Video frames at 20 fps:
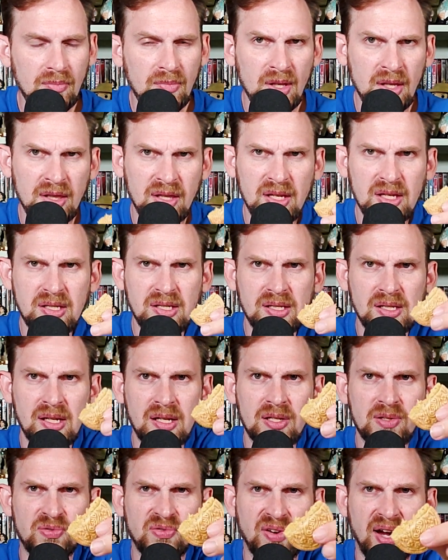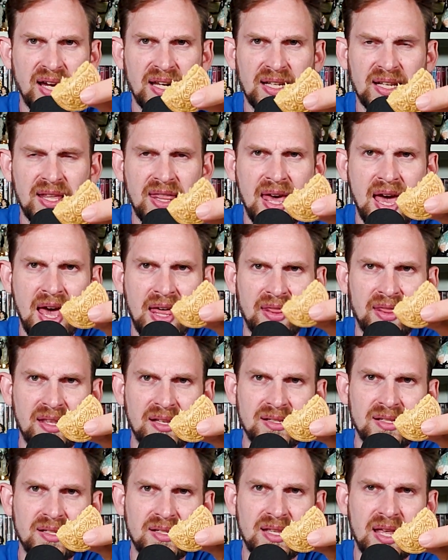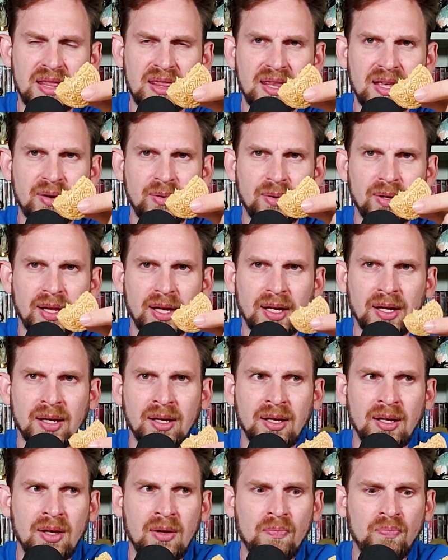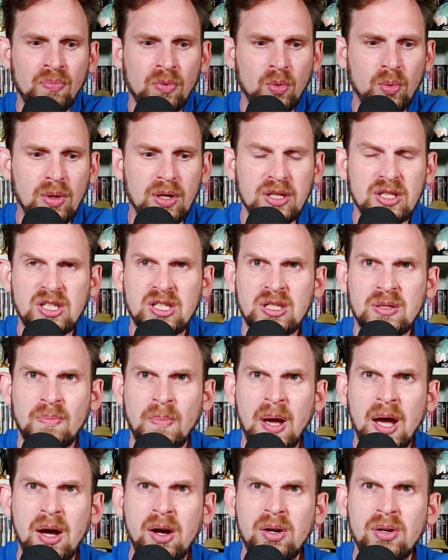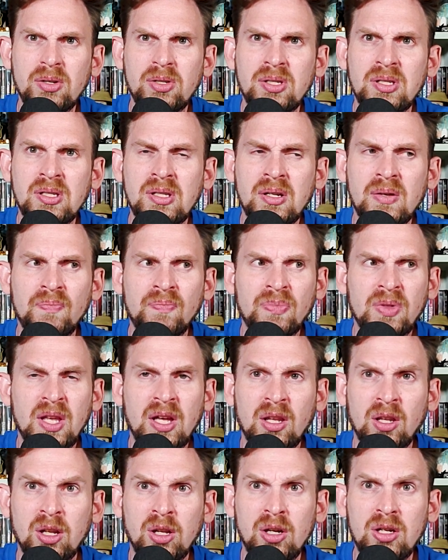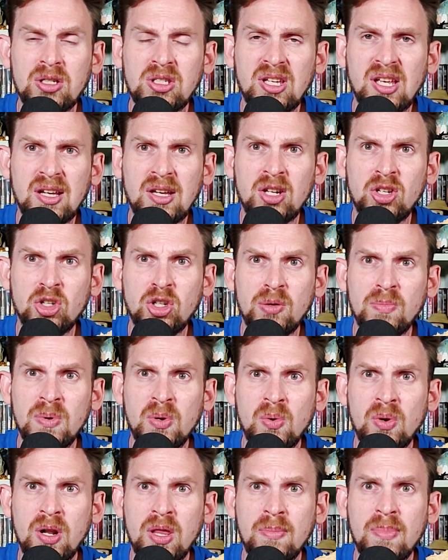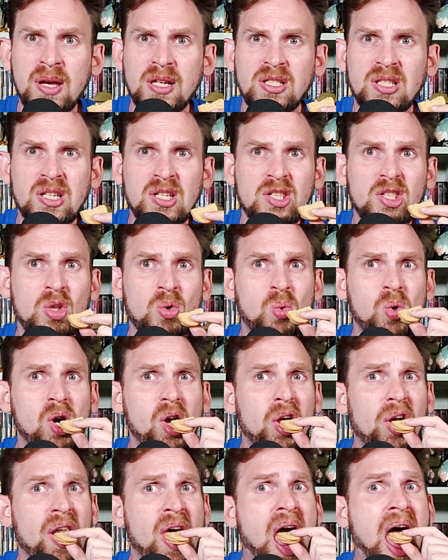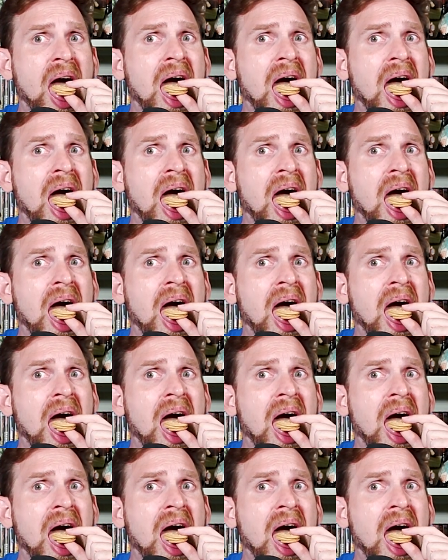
This is finally that. This is that thing where like, well, it smells and looks like it should be one of the best things in the world.